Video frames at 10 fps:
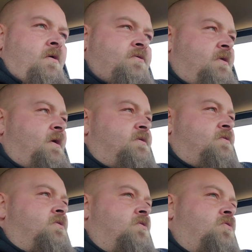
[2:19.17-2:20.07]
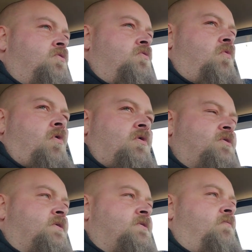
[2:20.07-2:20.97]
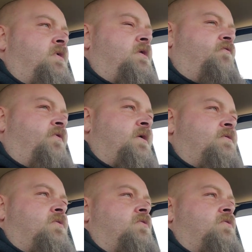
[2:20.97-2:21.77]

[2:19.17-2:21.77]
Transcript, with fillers: to listen to, or just somebody to vent to.